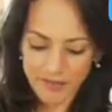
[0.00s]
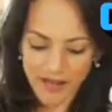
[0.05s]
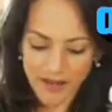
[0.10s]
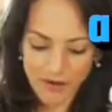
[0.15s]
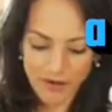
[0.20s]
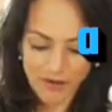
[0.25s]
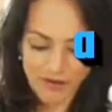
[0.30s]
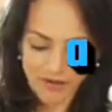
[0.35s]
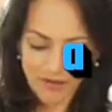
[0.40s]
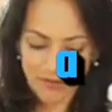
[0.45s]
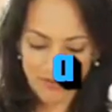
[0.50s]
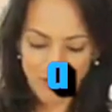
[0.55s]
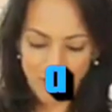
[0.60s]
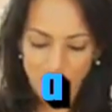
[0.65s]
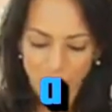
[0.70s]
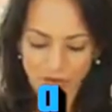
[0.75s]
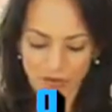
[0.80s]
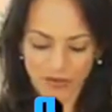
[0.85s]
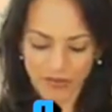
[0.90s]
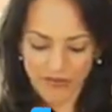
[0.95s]
about
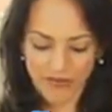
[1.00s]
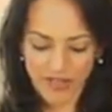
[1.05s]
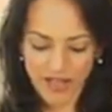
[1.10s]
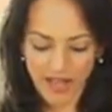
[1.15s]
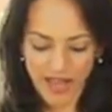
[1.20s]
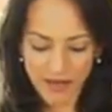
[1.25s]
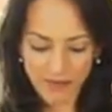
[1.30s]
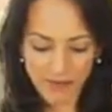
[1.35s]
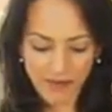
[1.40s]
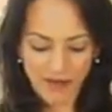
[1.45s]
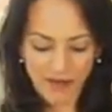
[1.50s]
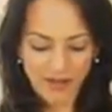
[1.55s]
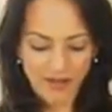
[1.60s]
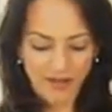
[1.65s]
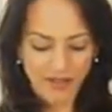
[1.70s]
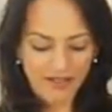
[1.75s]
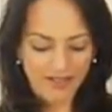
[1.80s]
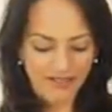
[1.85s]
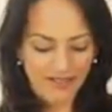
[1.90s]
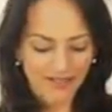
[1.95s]
3/4 of a cup.
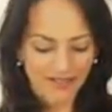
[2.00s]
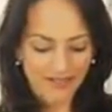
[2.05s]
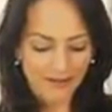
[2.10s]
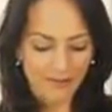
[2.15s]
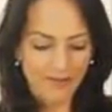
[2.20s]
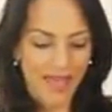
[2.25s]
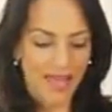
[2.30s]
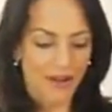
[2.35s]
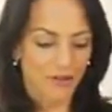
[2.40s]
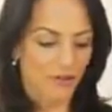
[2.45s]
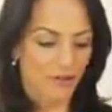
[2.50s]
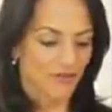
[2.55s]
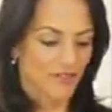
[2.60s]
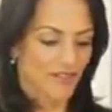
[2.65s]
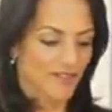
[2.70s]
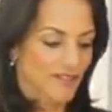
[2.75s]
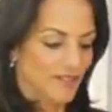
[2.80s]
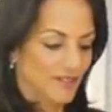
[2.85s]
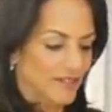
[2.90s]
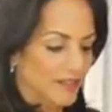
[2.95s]
Doesn't matter if
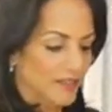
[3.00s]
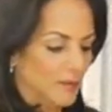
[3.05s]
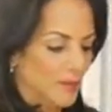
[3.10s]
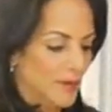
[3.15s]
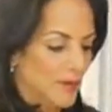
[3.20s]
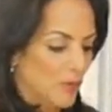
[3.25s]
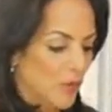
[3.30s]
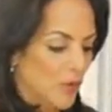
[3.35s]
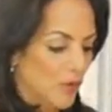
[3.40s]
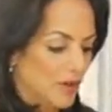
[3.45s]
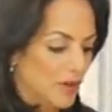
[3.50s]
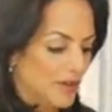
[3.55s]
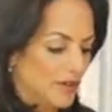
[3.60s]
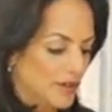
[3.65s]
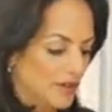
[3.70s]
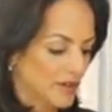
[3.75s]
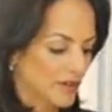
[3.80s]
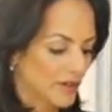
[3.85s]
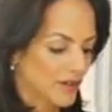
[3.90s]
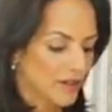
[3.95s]
it's a little bit more
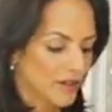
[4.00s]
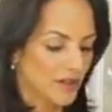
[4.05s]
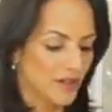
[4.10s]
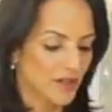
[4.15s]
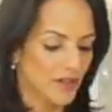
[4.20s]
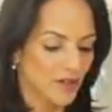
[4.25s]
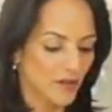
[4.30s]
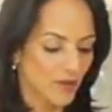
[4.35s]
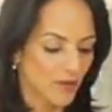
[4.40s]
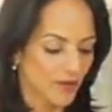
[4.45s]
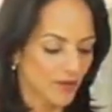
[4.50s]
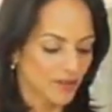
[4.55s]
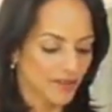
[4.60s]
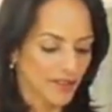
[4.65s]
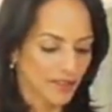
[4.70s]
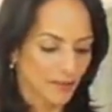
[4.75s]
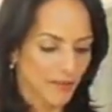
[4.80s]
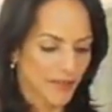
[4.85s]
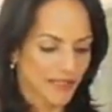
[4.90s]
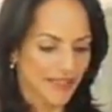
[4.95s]
or a
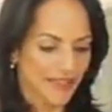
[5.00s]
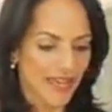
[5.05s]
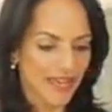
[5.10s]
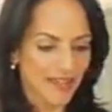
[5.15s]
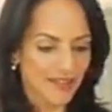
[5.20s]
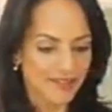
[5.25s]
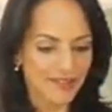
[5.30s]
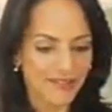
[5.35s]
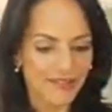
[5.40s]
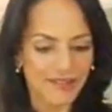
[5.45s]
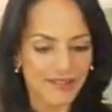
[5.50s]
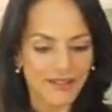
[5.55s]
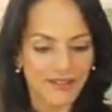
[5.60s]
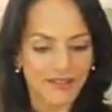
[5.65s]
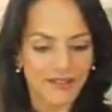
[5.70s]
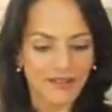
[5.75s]
little bit less.